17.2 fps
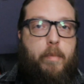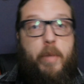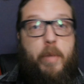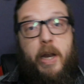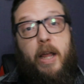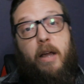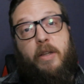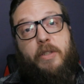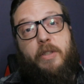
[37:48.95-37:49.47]

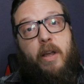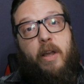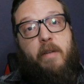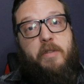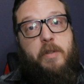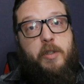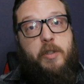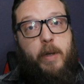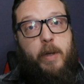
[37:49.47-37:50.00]
But I also have
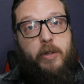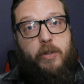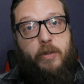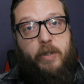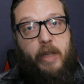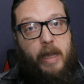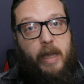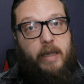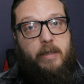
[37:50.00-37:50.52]
some special
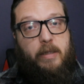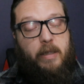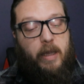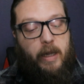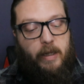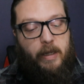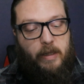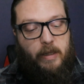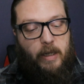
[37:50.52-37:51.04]
guests
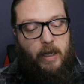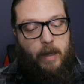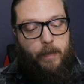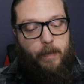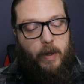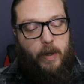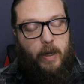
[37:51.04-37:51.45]
lined up.